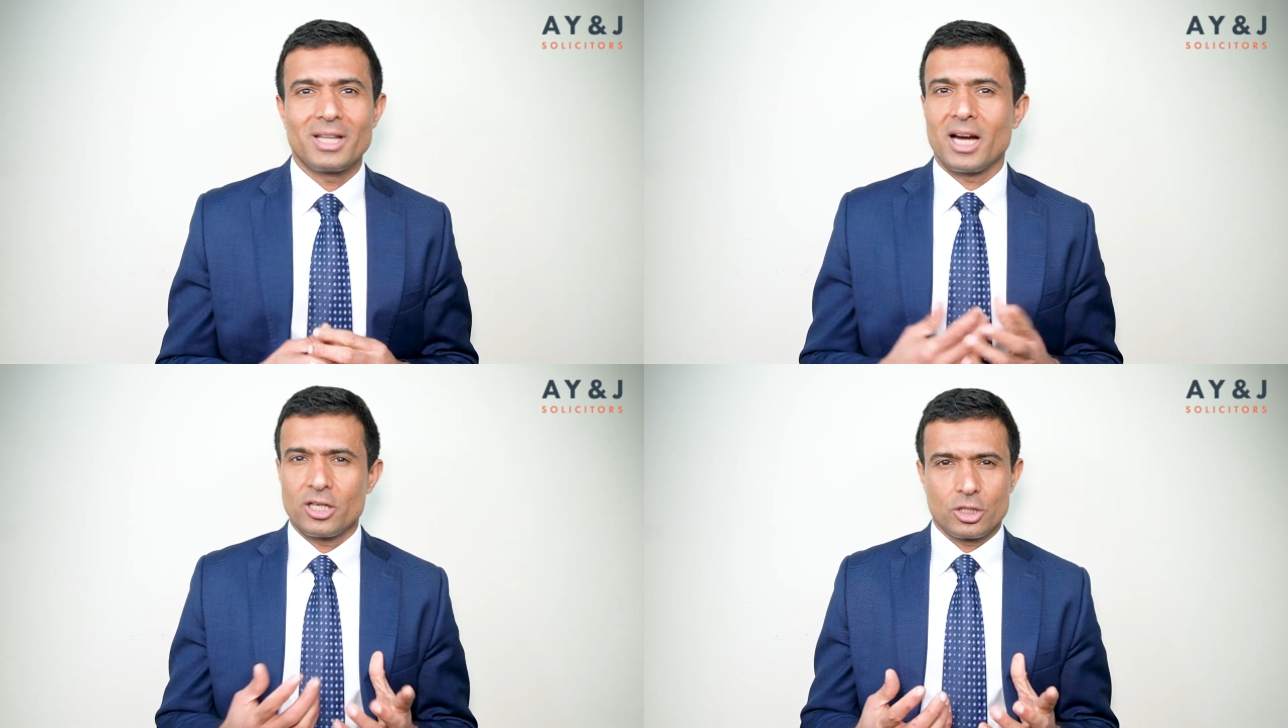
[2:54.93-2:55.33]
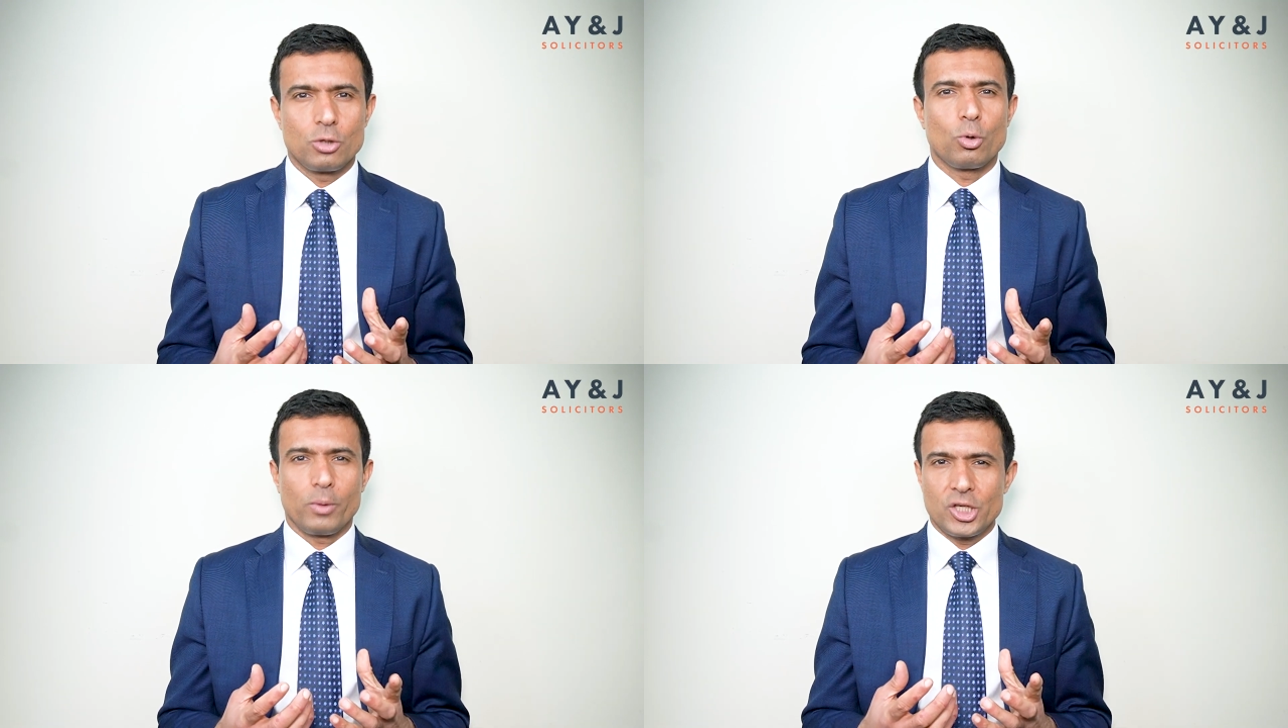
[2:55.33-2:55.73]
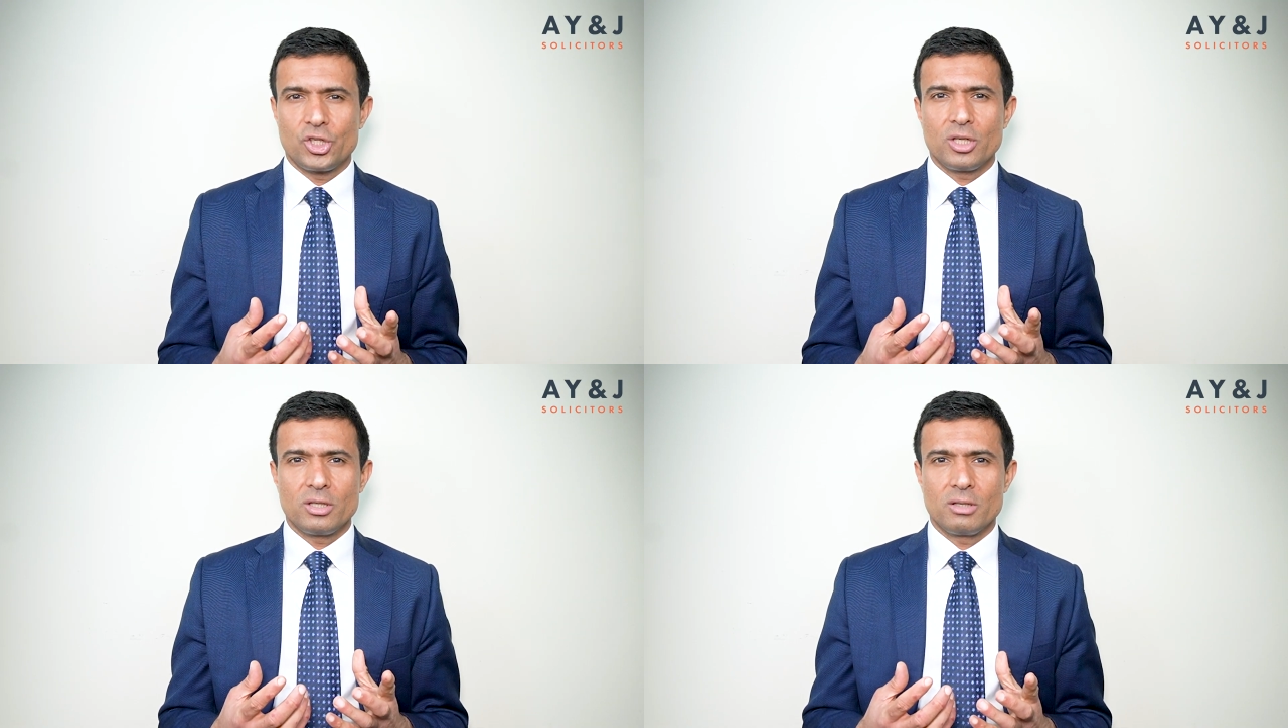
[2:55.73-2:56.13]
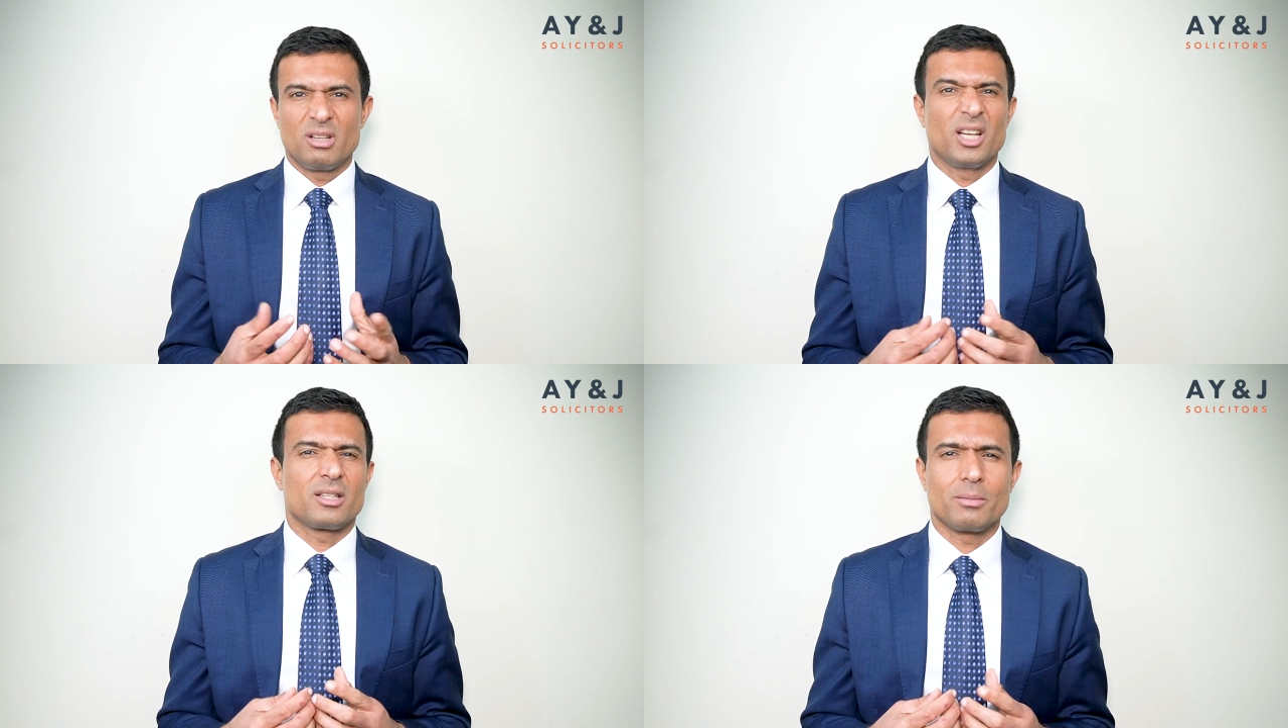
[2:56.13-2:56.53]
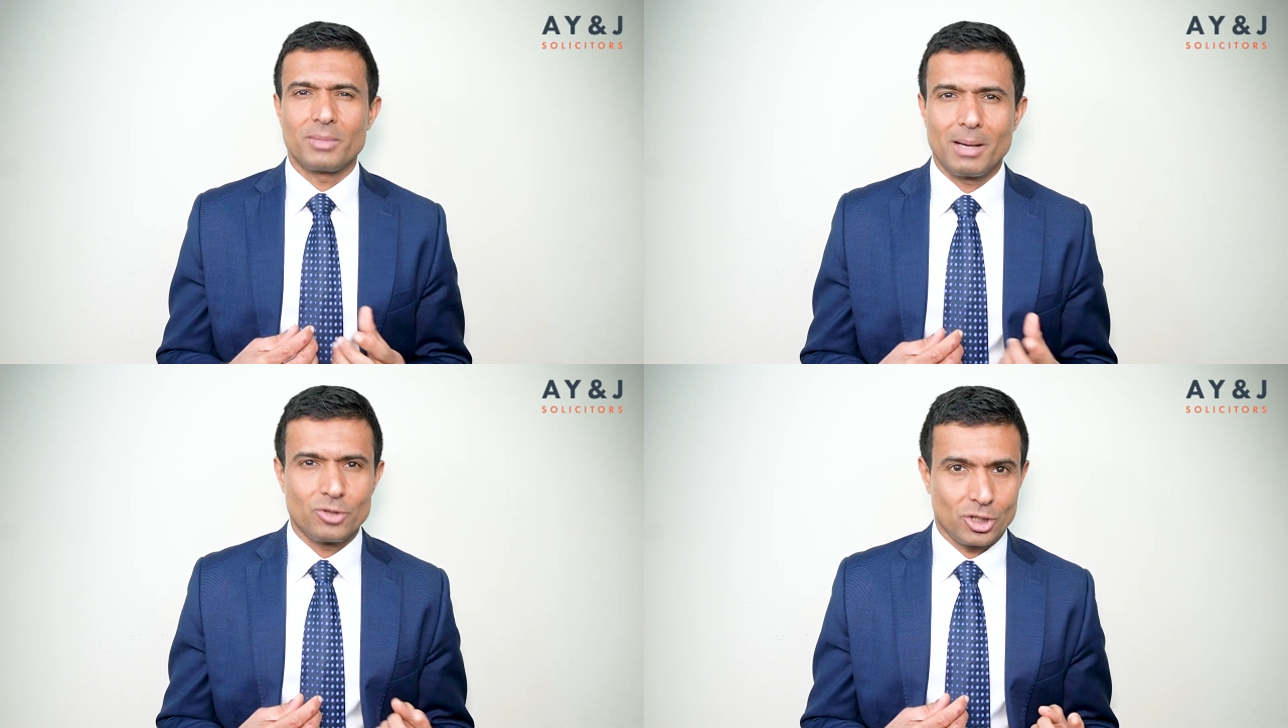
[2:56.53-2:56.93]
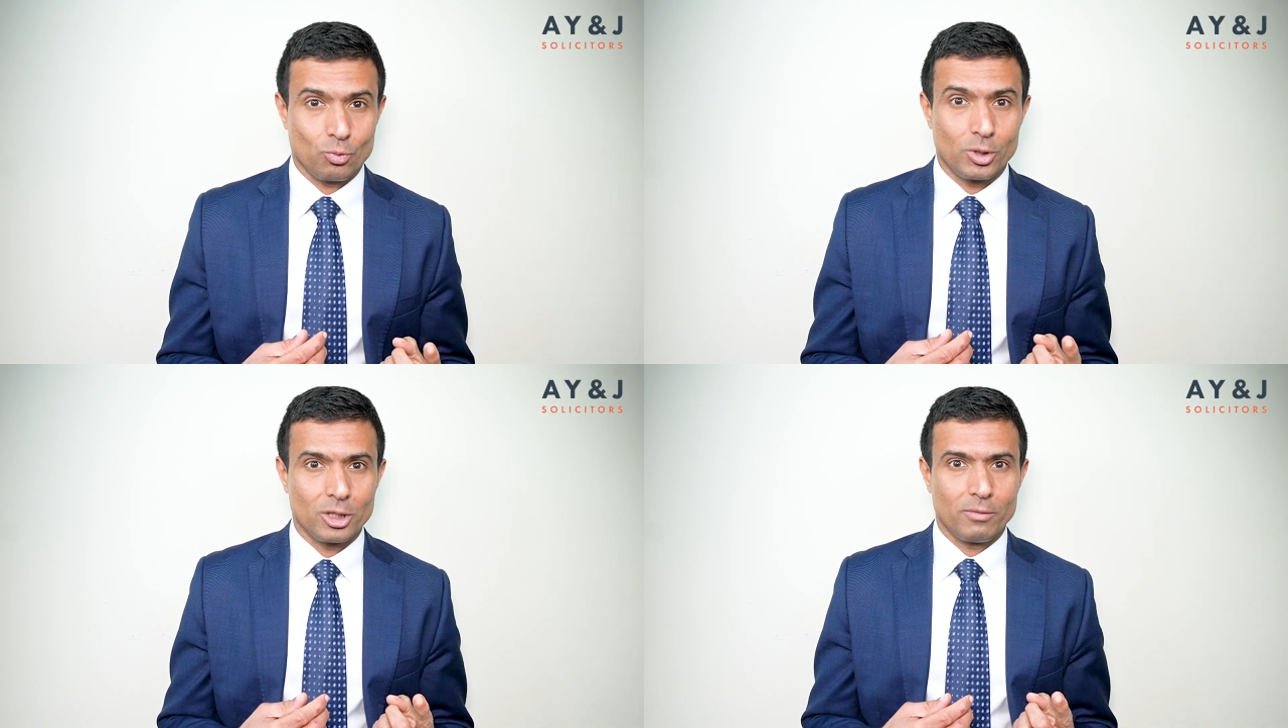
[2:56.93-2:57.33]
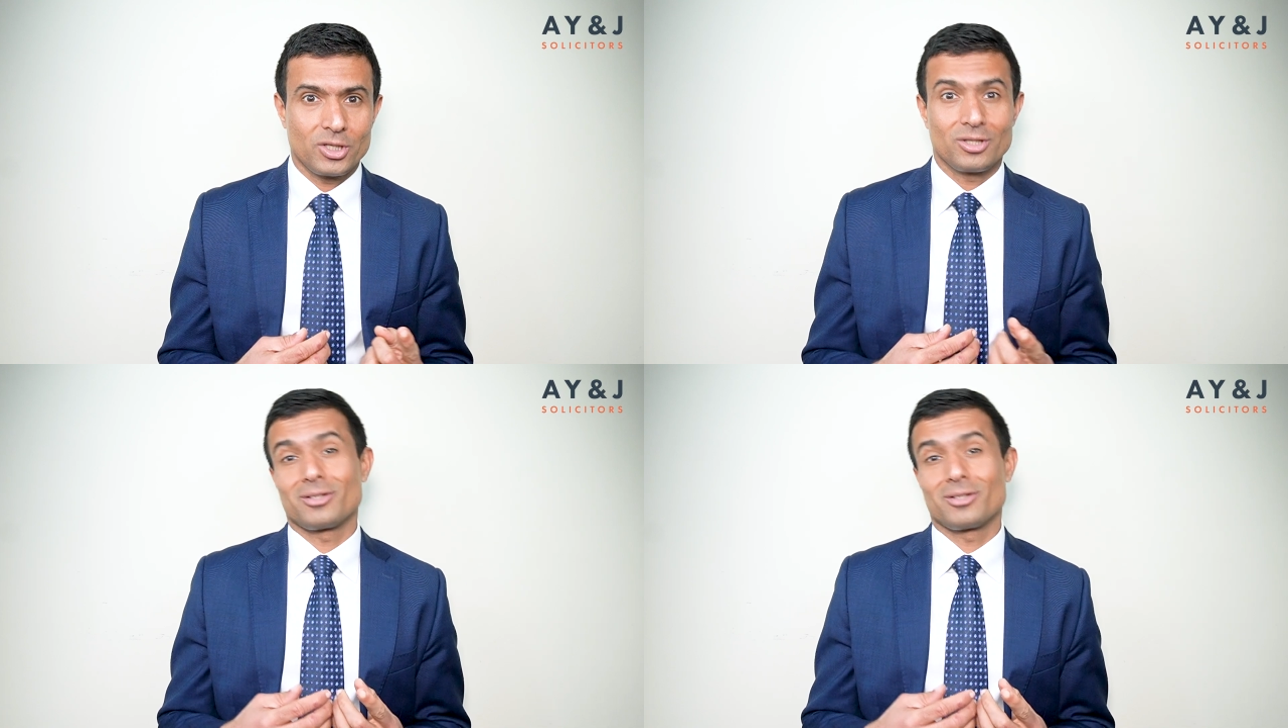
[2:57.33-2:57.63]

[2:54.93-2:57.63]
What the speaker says: They ask you question, sometimes just one question,